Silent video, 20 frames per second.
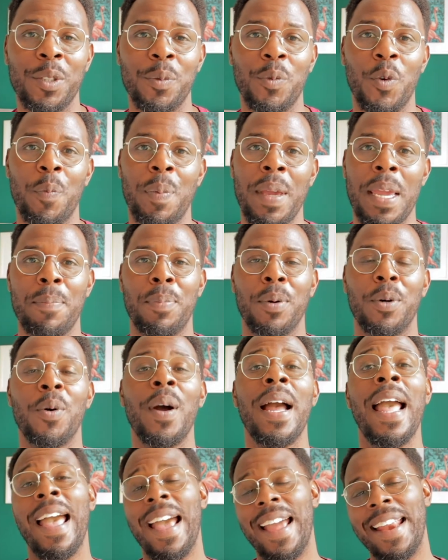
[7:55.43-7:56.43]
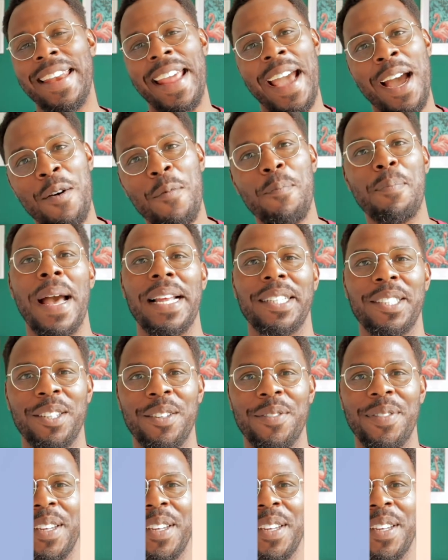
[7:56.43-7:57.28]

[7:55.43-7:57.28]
to more people. And now back to the